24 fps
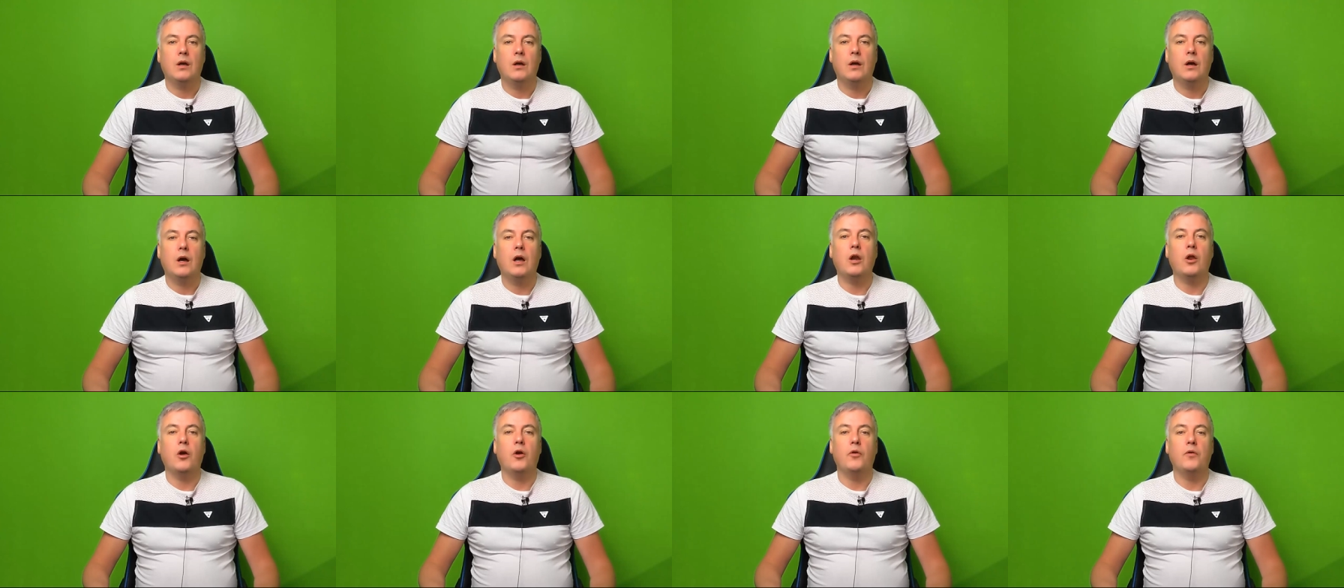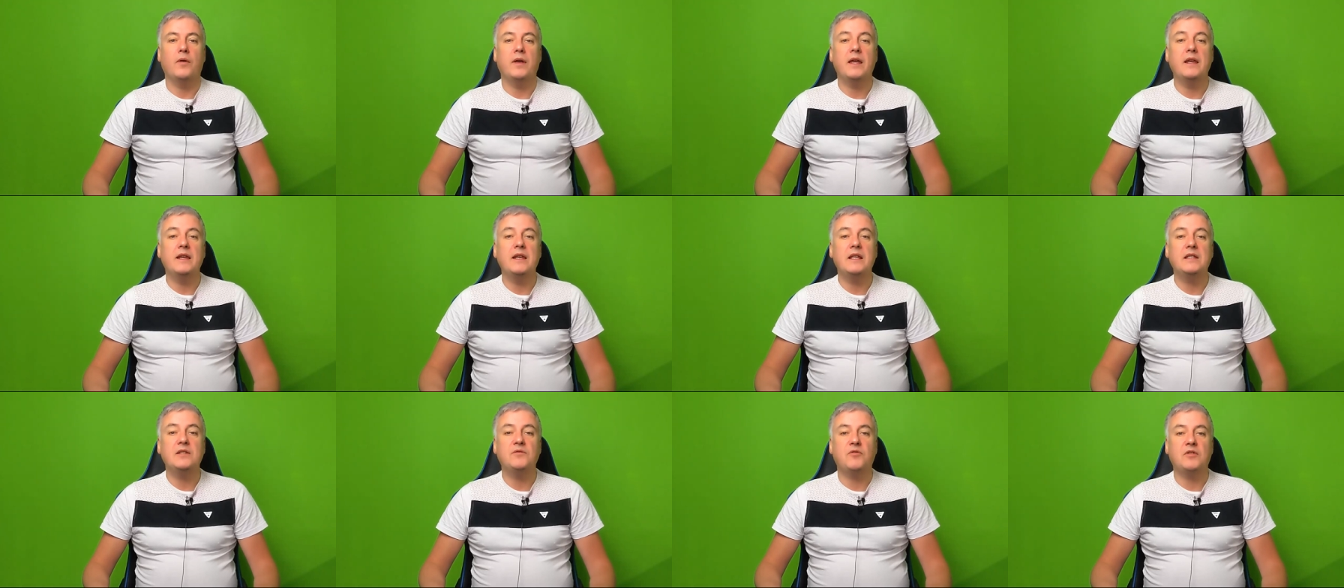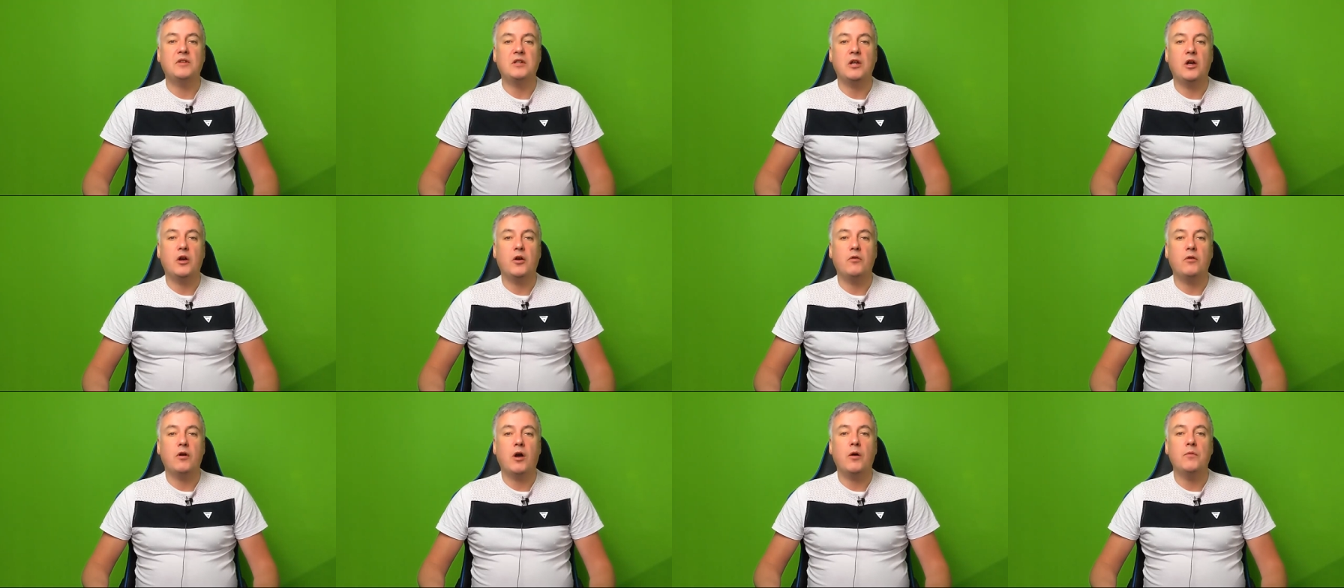Hello, in this
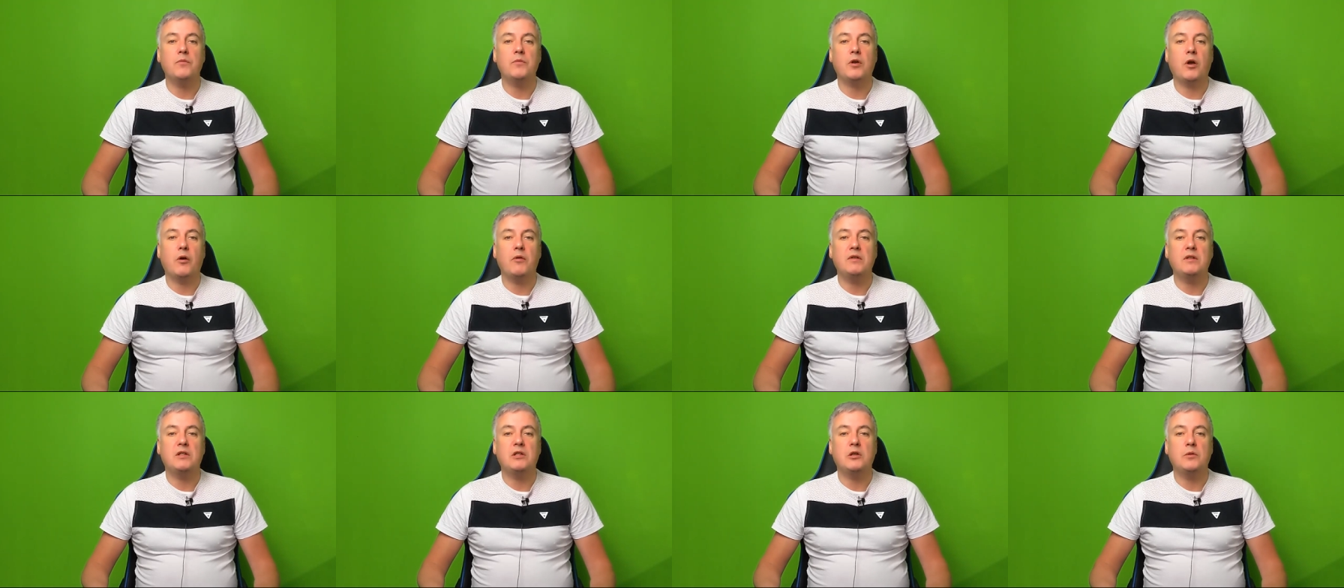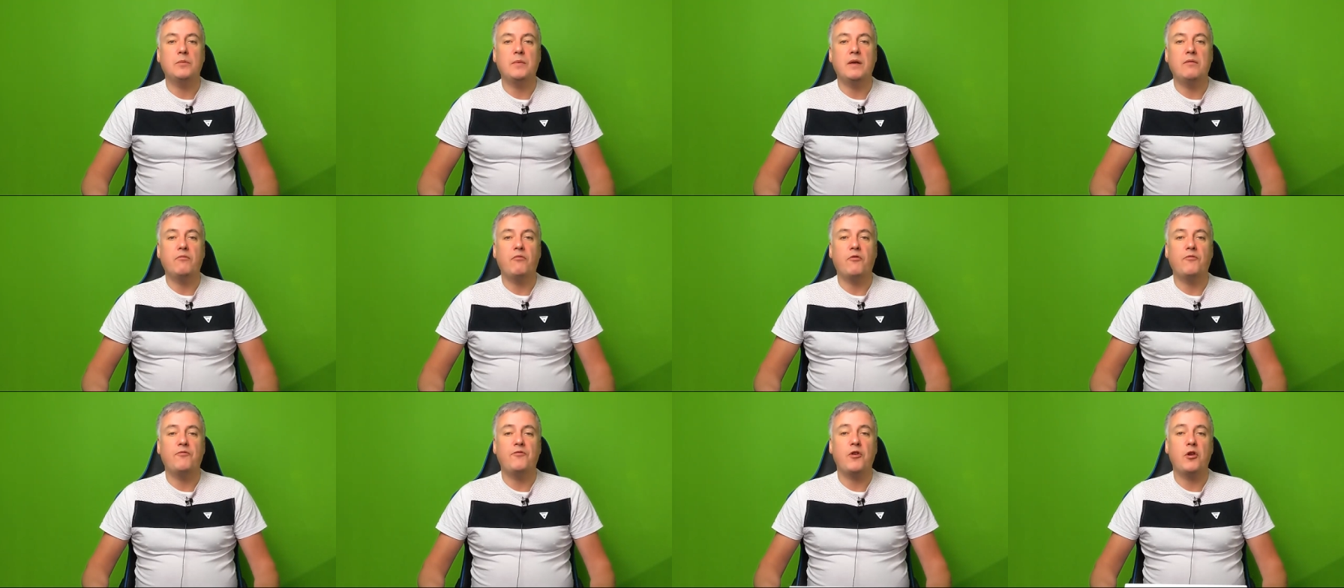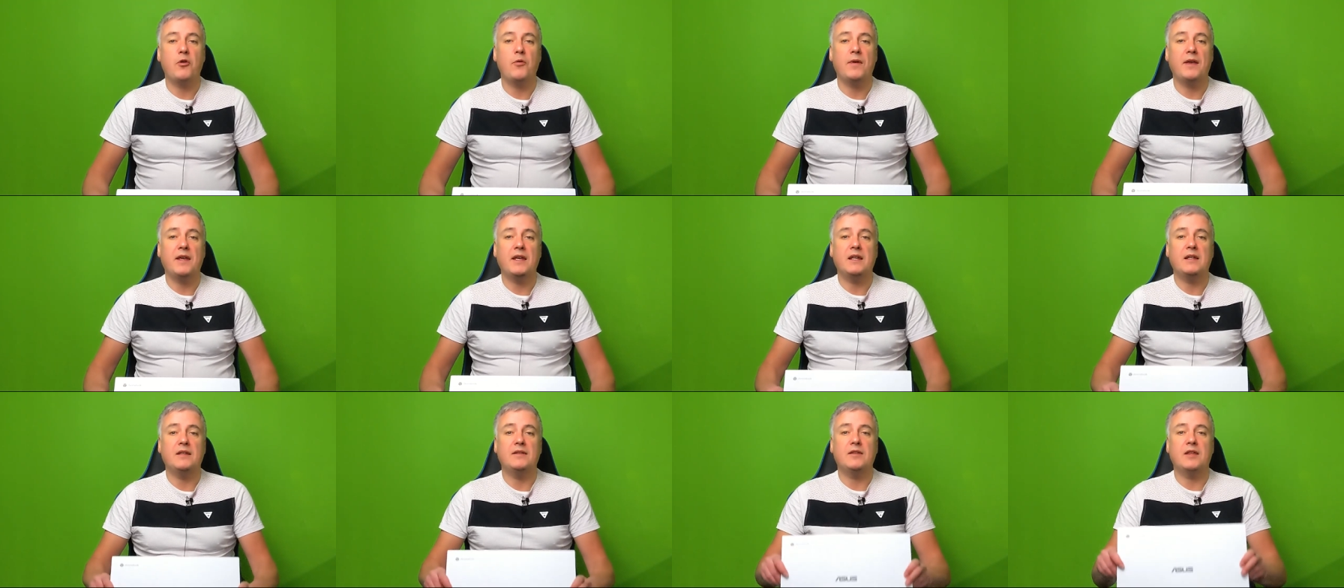video I'm going to be
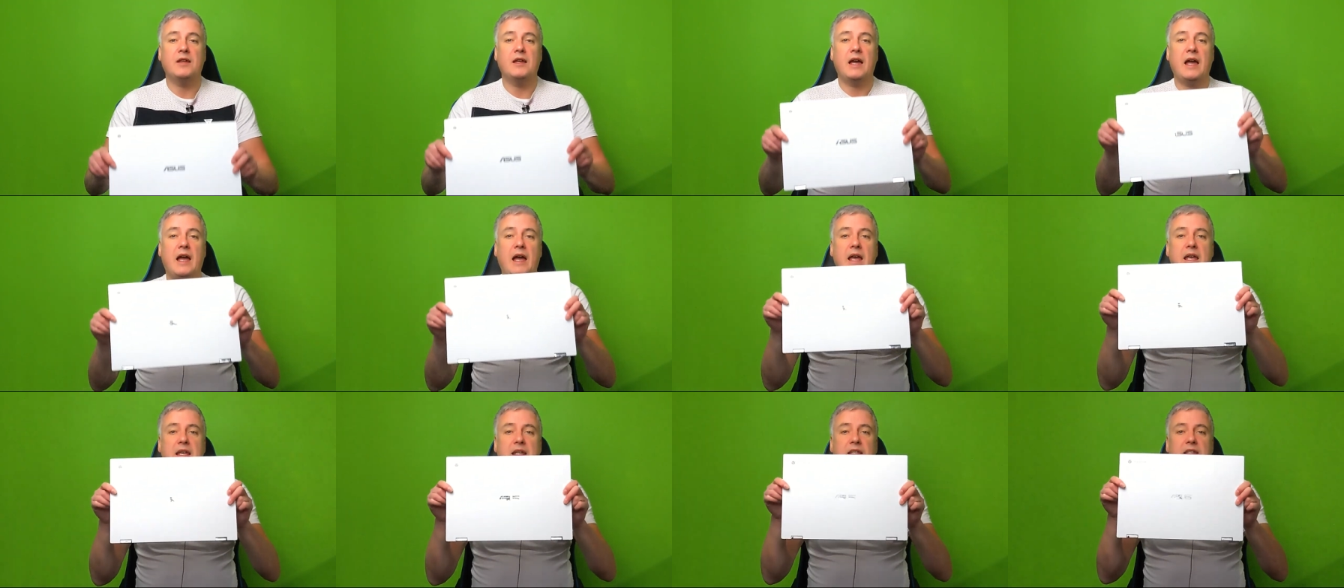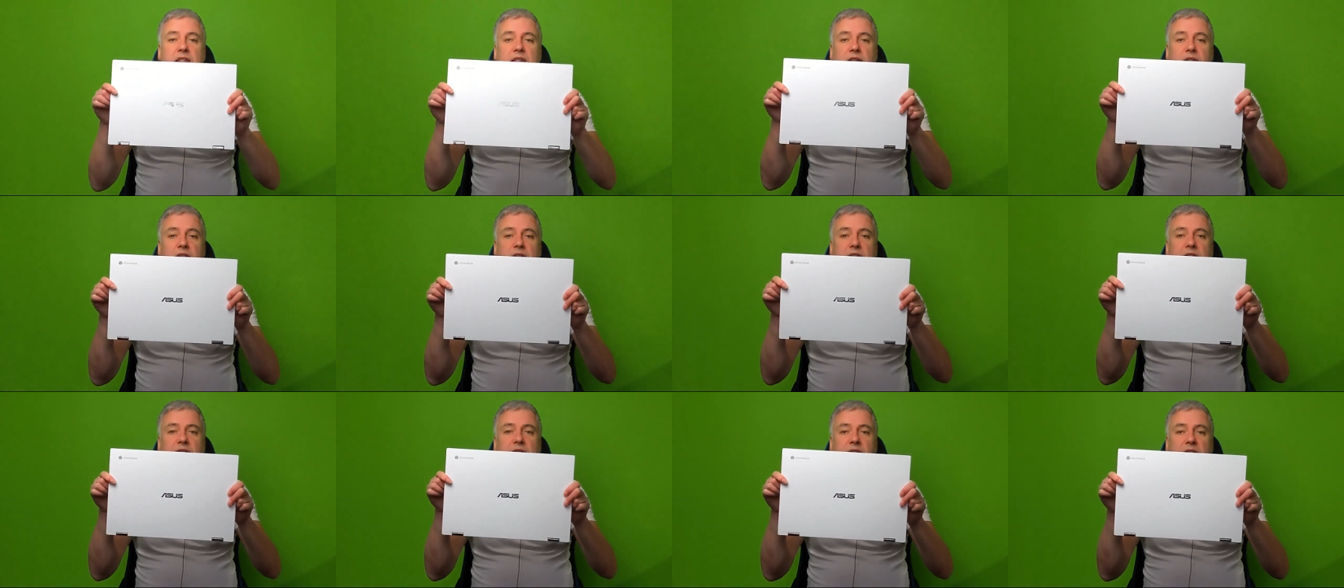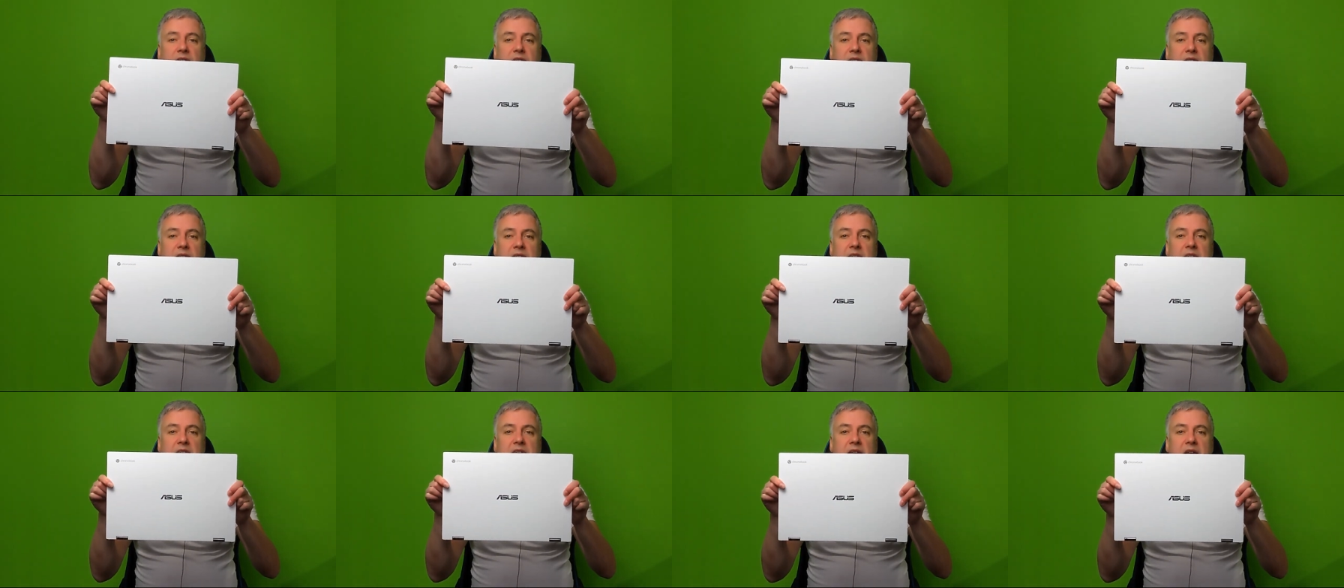reviewing the Asus
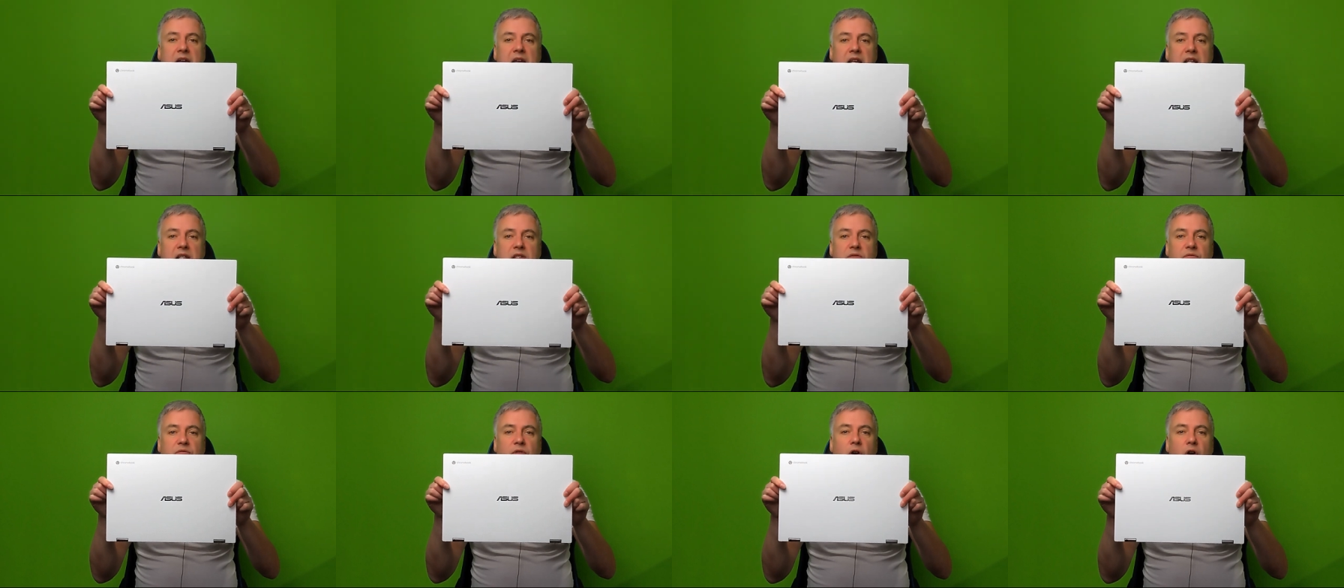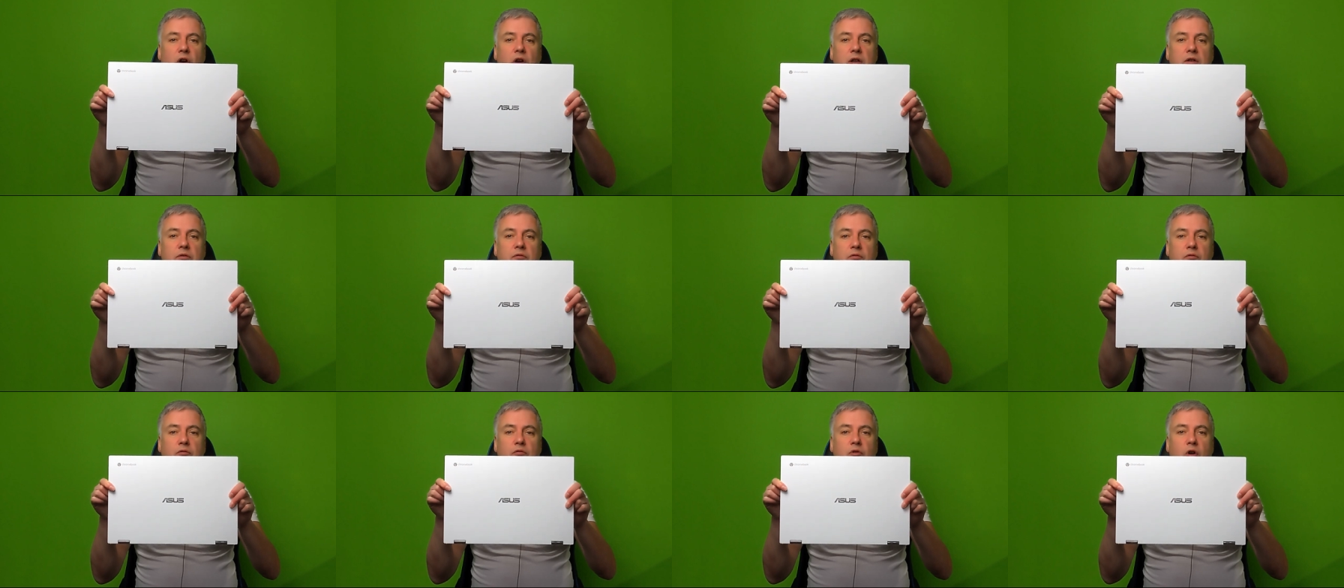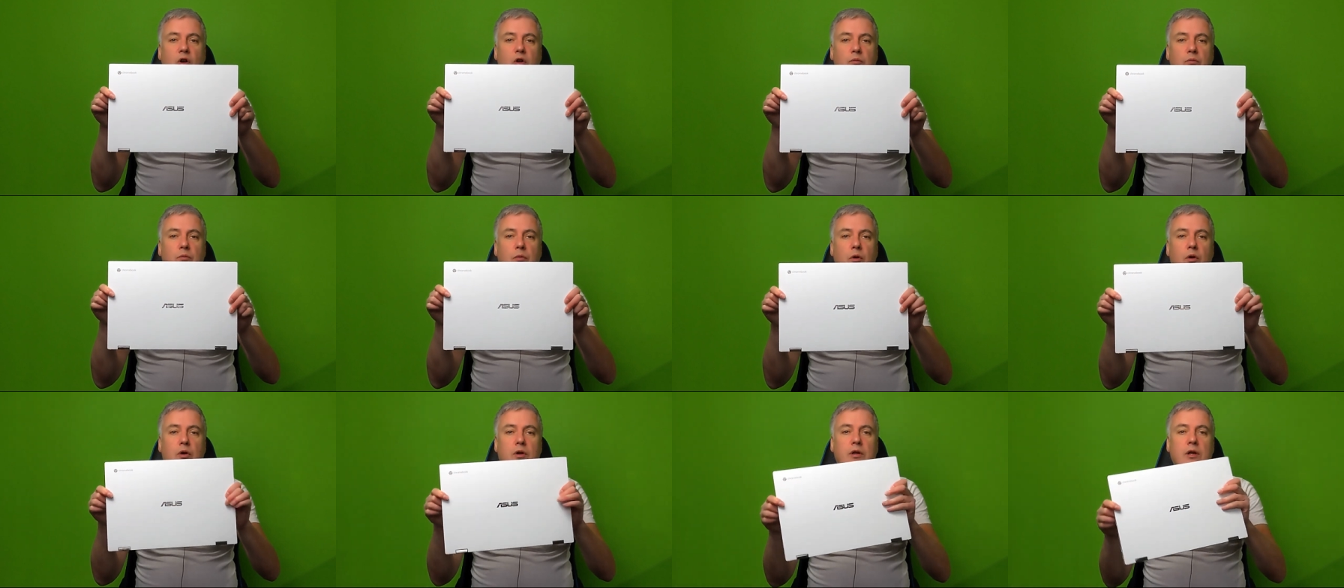C X five
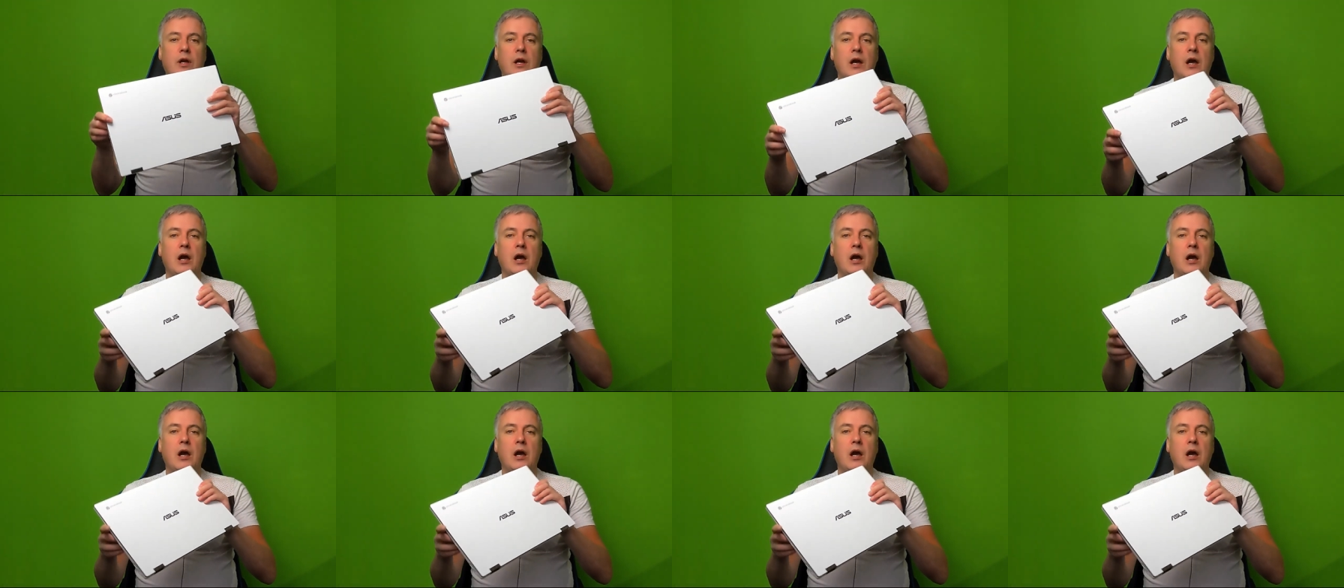Chromebook.